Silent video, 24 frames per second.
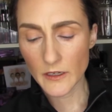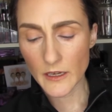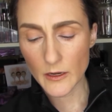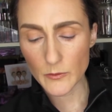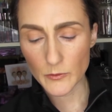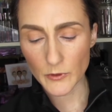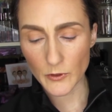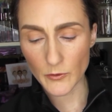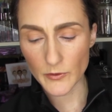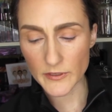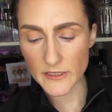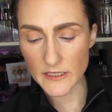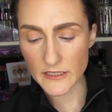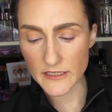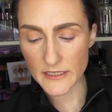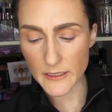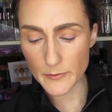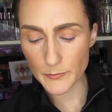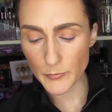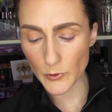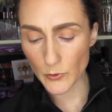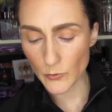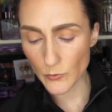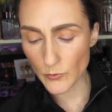We're going to
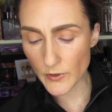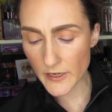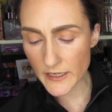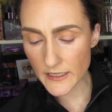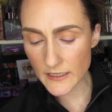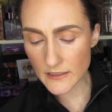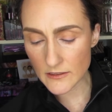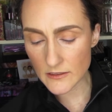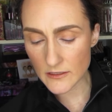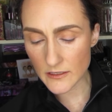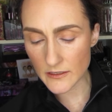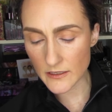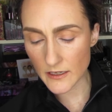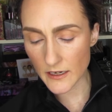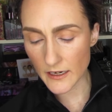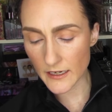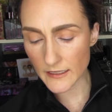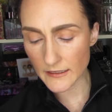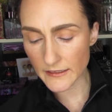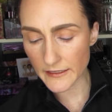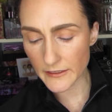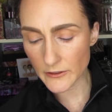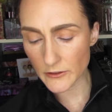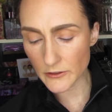dip right into the
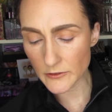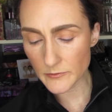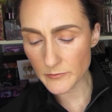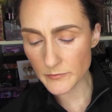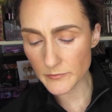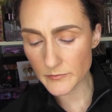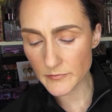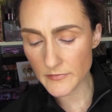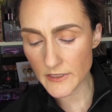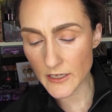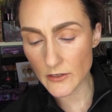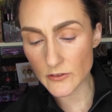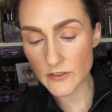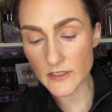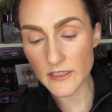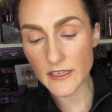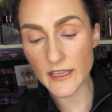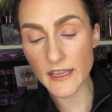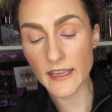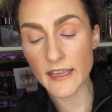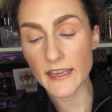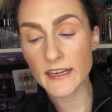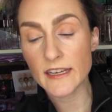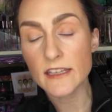highlighter. Now,
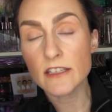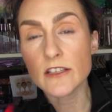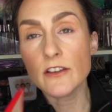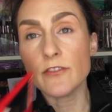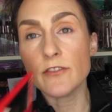it is